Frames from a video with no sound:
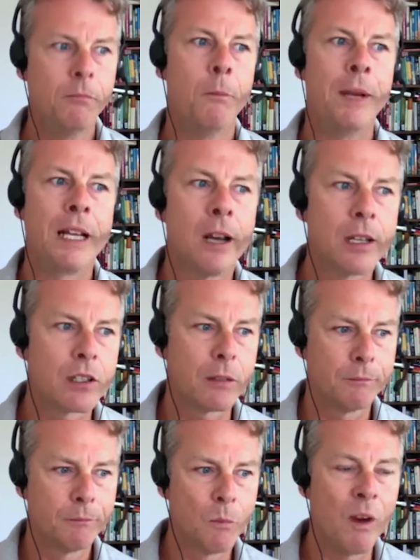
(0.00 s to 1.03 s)

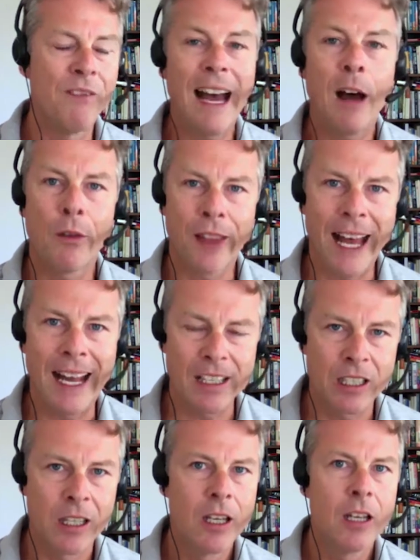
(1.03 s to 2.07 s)
because without
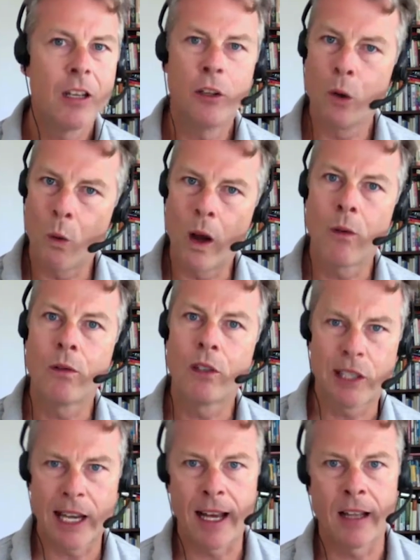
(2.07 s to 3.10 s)
that, you won't
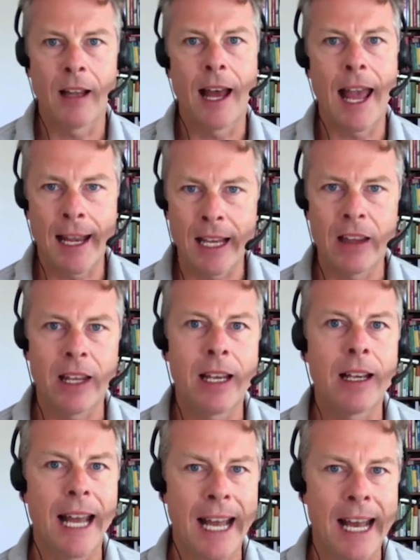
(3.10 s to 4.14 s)
sell
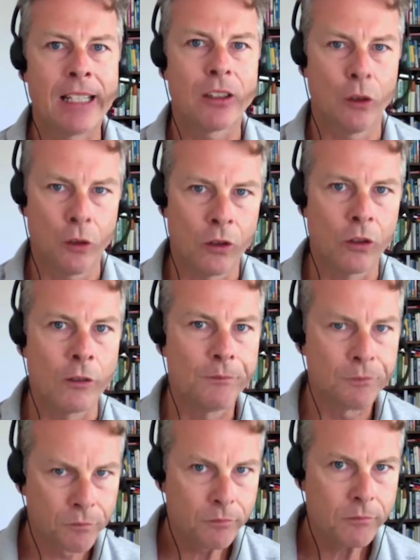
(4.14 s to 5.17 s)
anything at all.
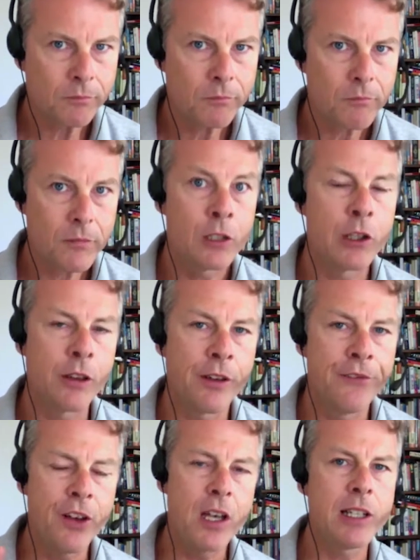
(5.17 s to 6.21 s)
So the
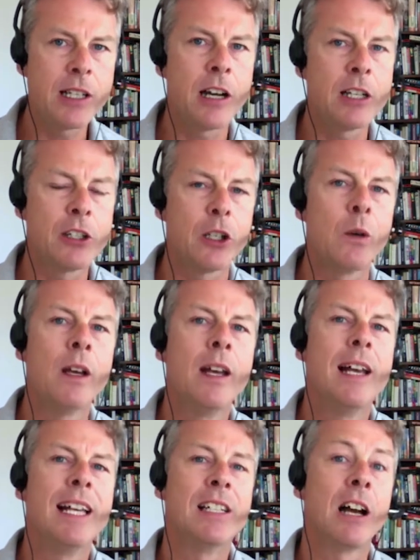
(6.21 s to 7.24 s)
first thing I do
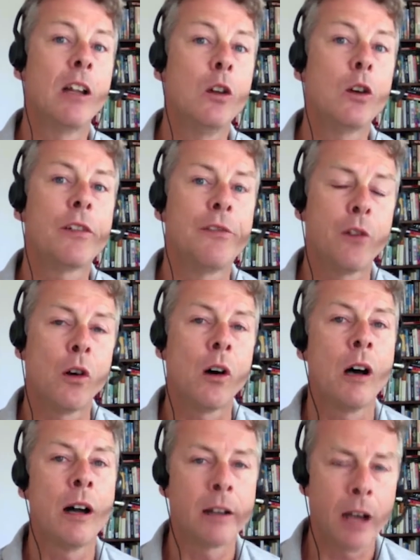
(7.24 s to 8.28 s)
is I look for
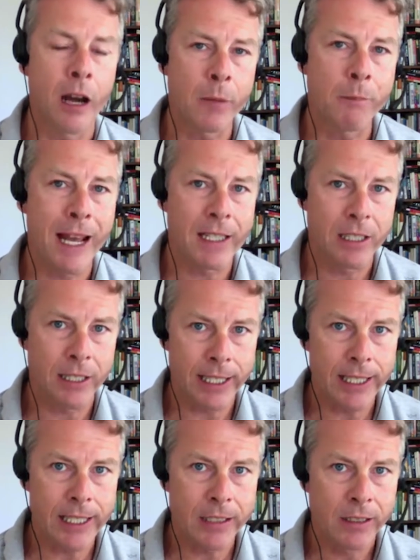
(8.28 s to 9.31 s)
an unmet
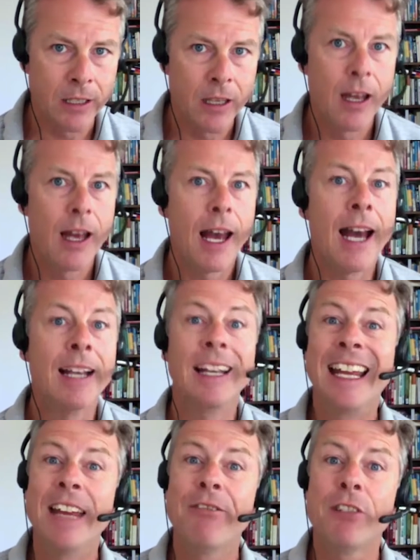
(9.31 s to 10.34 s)
need, and
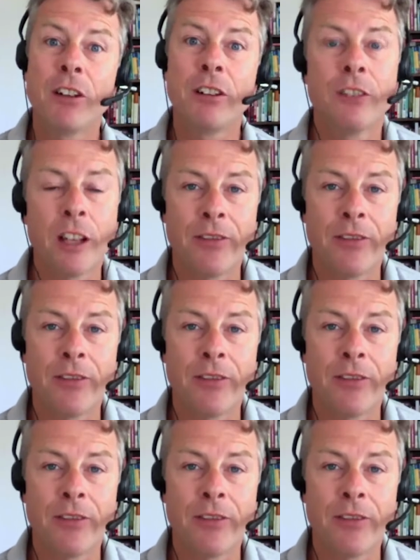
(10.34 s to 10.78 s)
given that